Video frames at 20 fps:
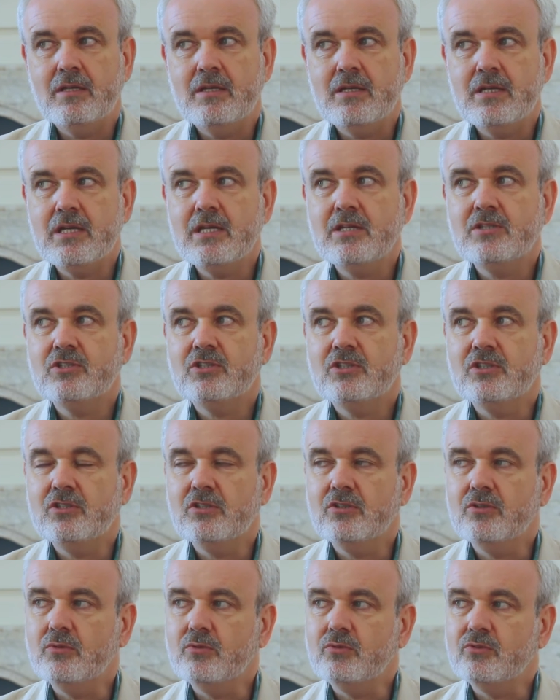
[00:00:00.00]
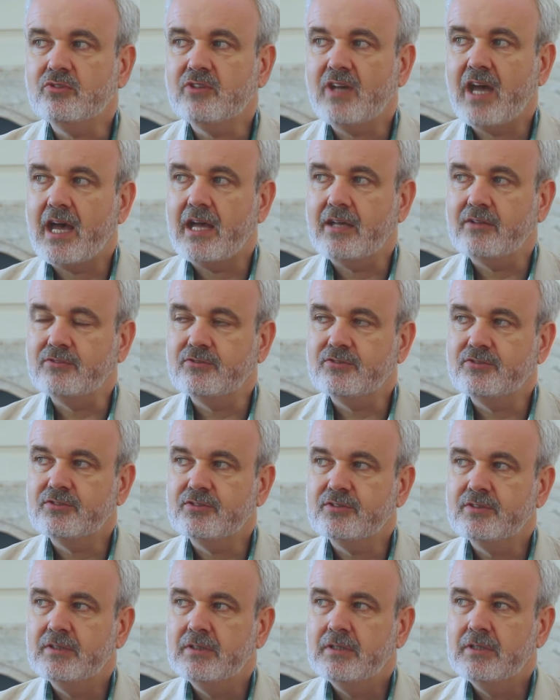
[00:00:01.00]
need to use
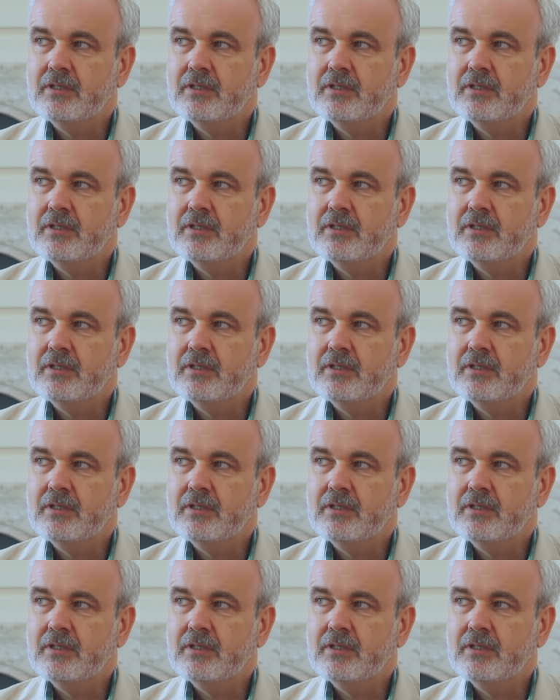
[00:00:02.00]
as